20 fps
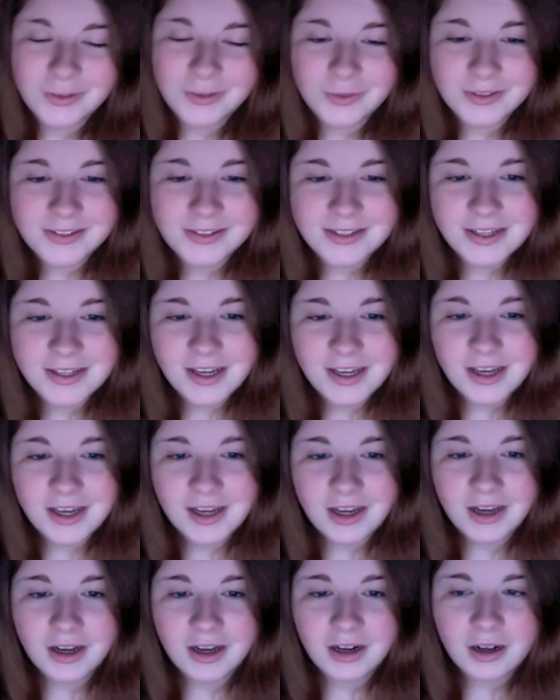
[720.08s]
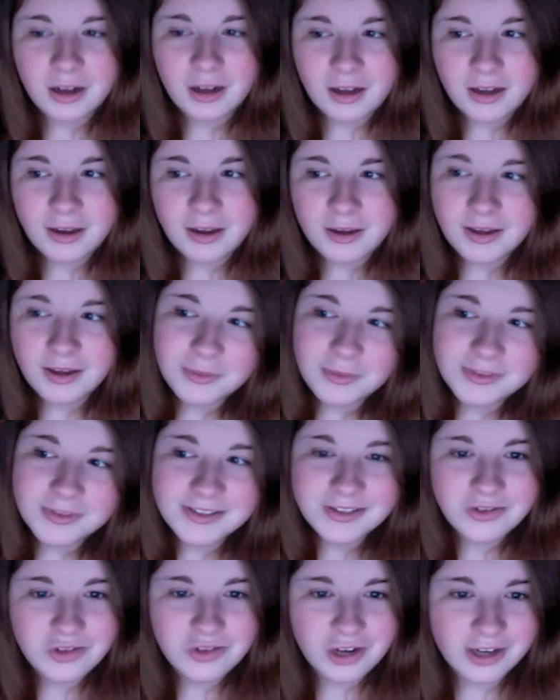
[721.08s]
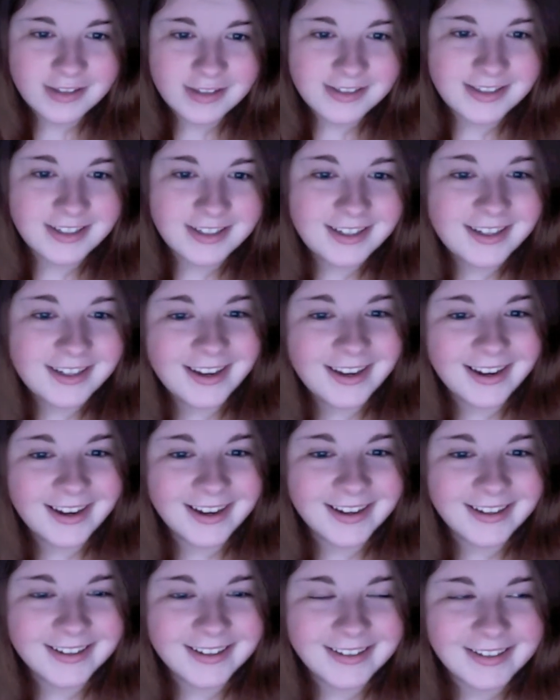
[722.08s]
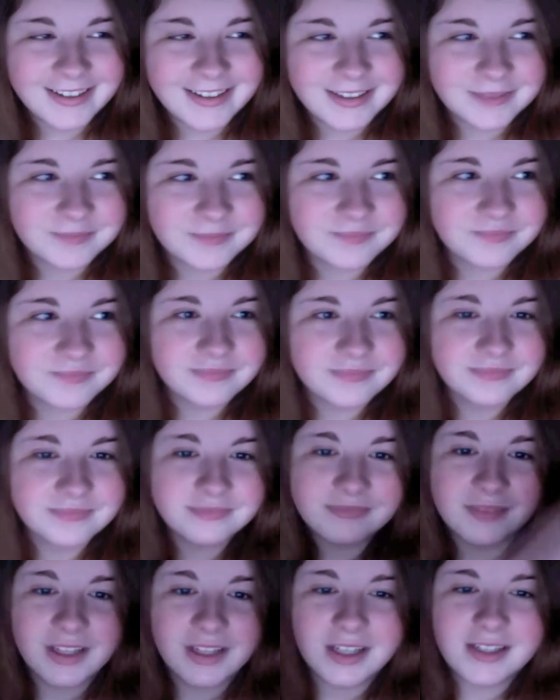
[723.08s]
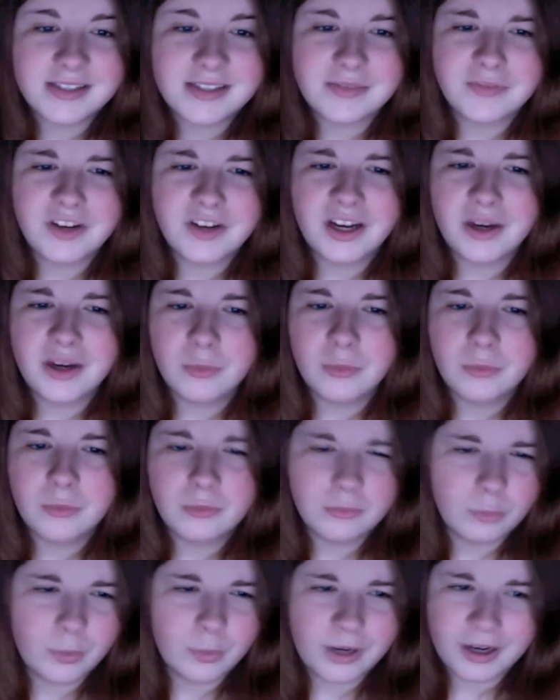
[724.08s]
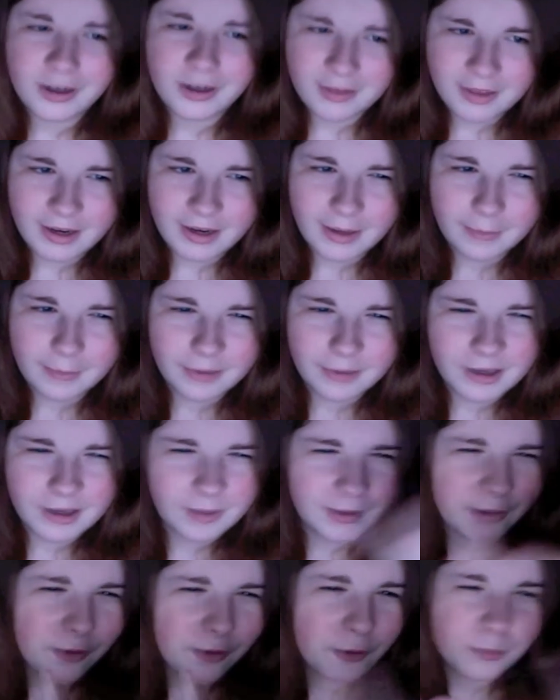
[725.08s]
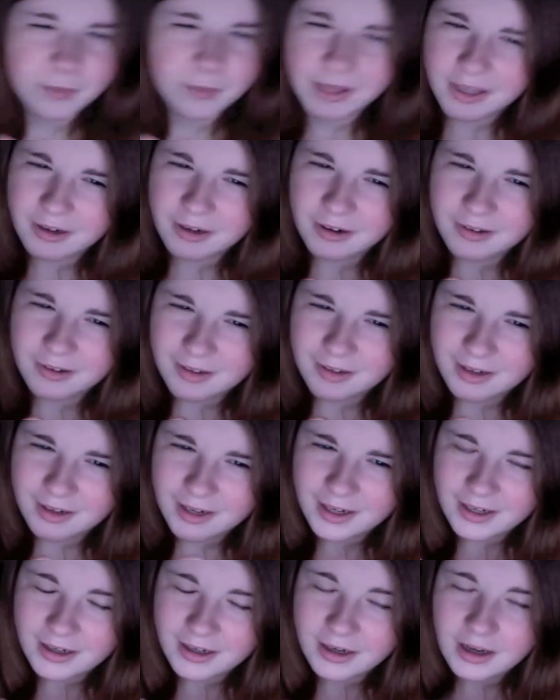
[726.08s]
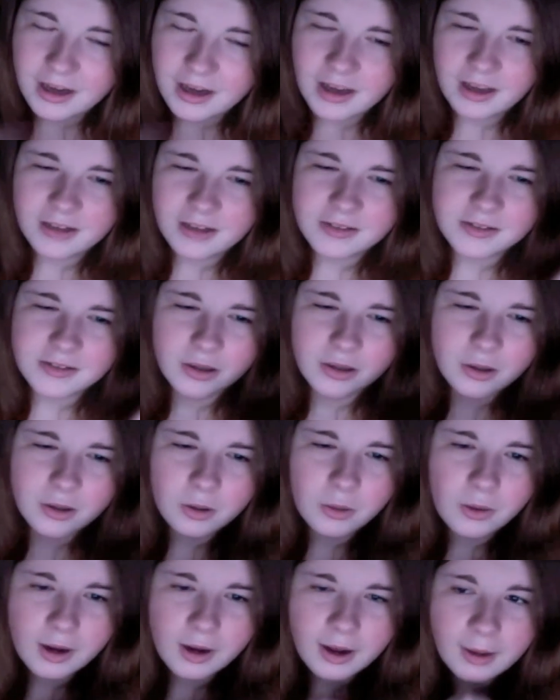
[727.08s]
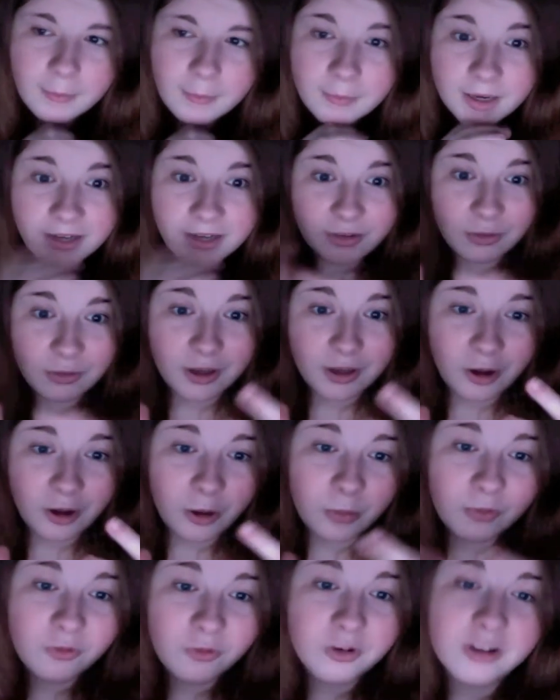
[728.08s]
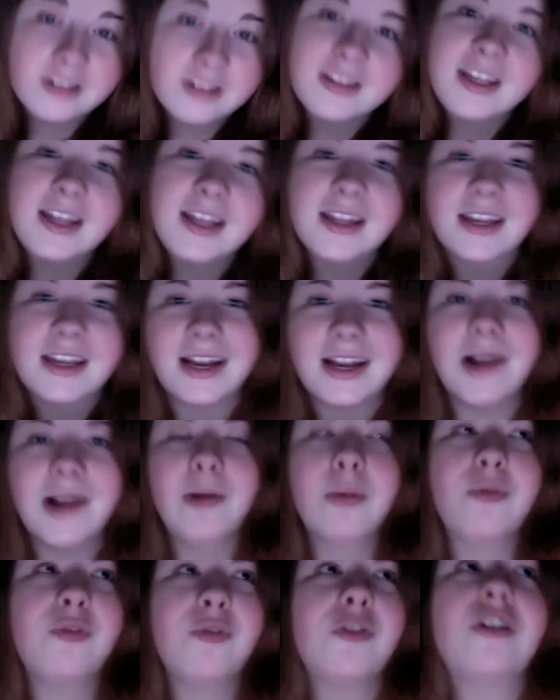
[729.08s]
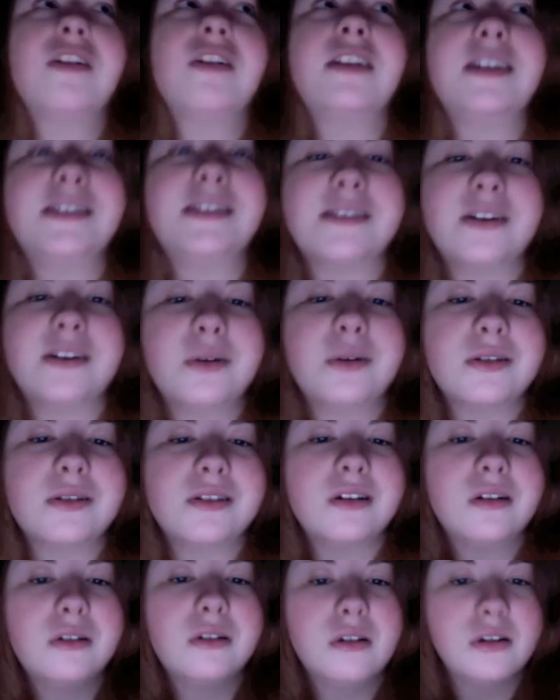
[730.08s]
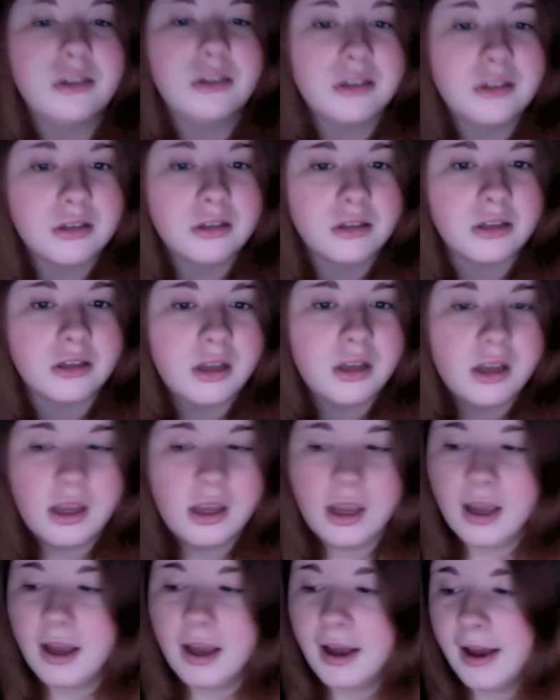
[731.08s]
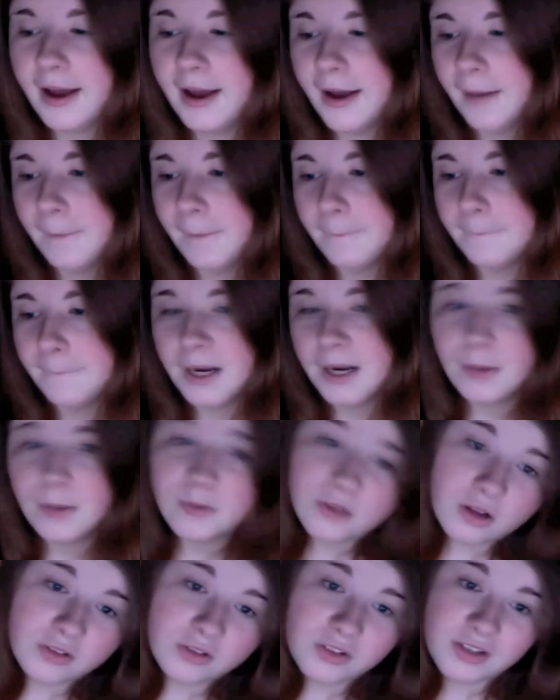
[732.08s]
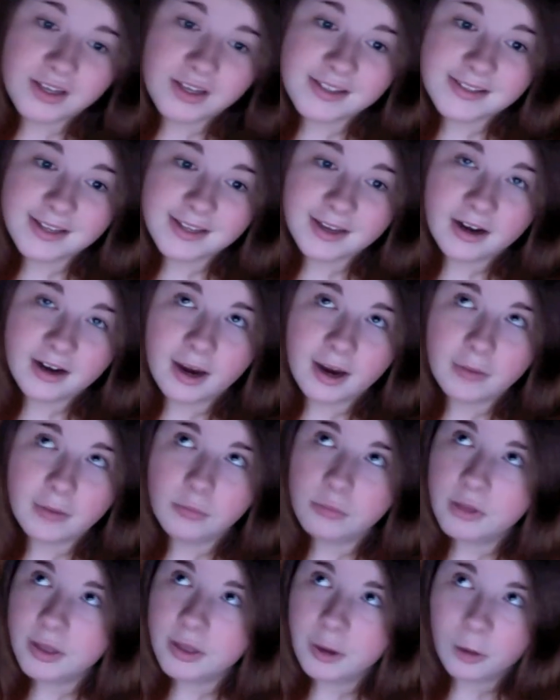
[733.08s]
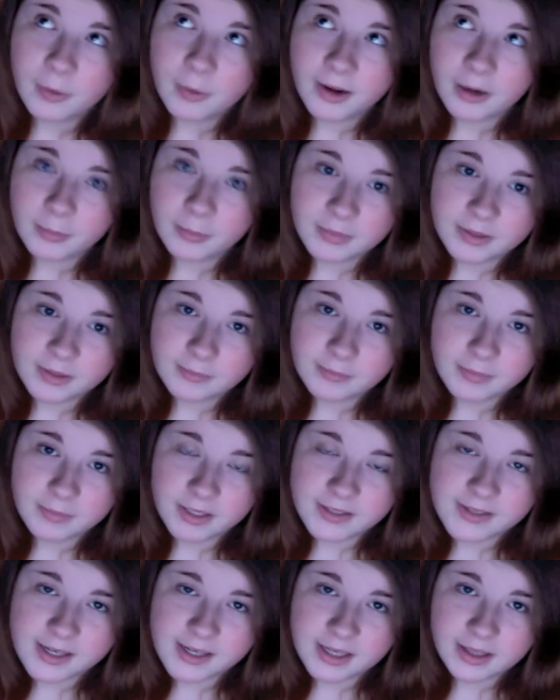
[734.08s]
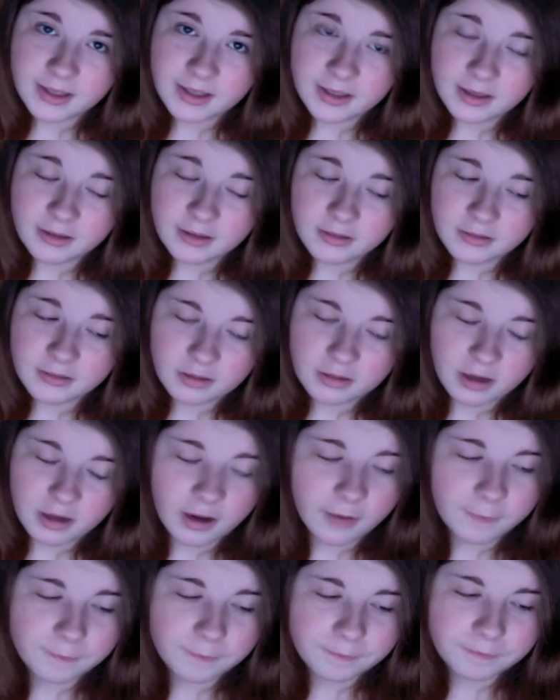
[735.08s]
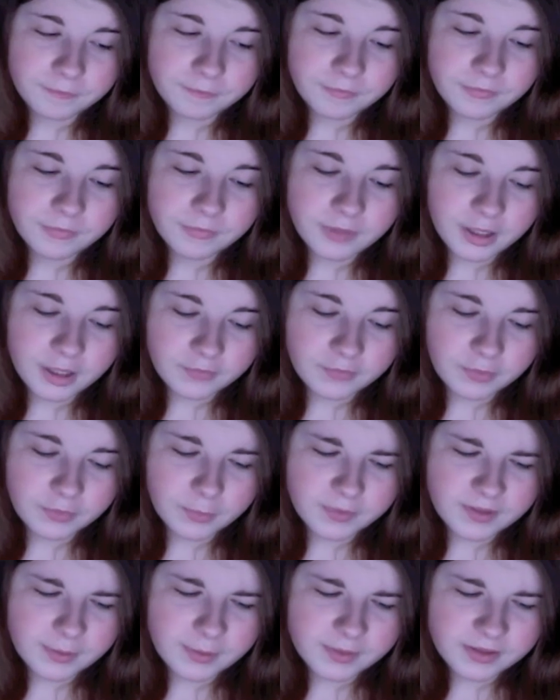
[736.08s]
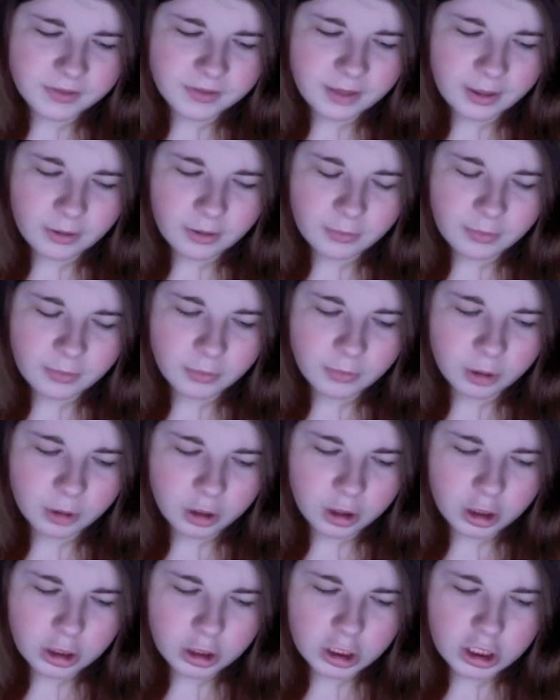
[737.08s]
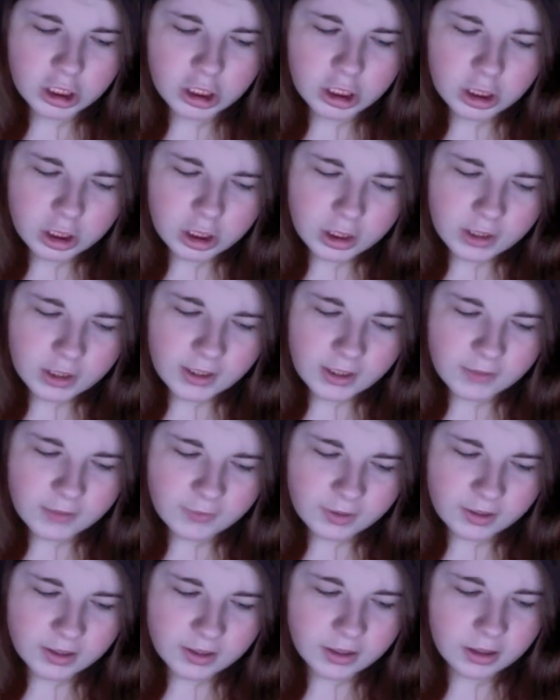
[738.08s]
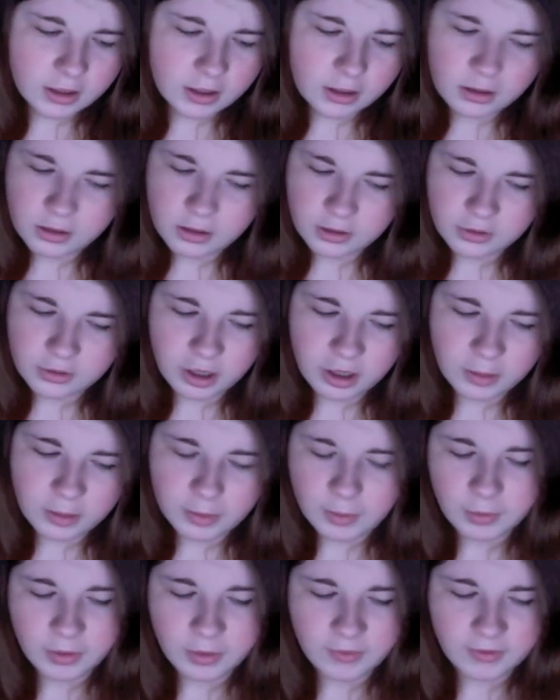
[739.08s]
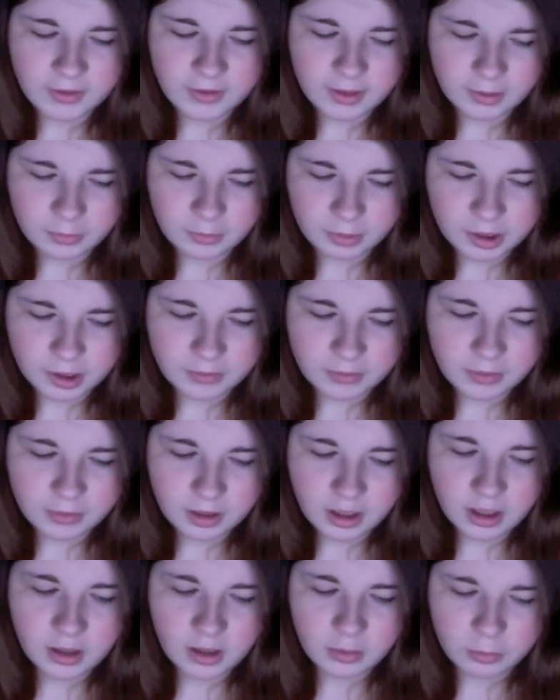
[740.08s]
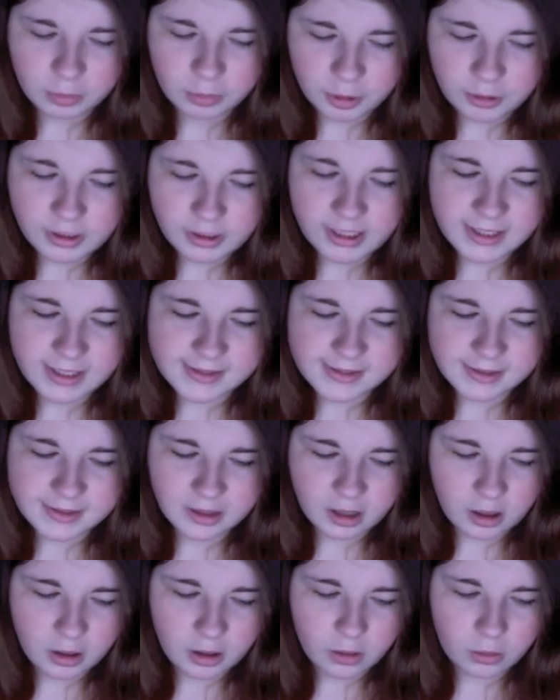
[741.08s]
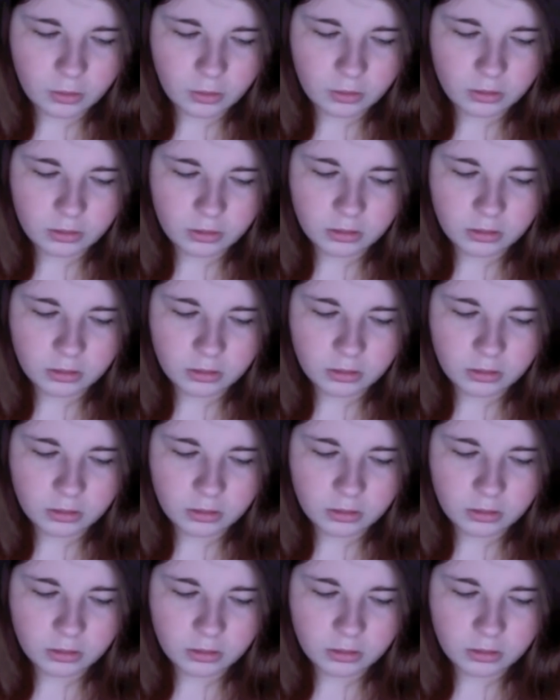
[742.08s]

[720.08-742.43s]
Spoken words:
was interesting, and it's very weird that I'm coming home later in the night. So, but I do get home before Glee, like an hour before Glee, so it's all good in the hood. But I will talk to you guys later. I really hope I don't miss anything, and from this episode. I don't remember if I did. I try to remember everything, but Brody needs to go.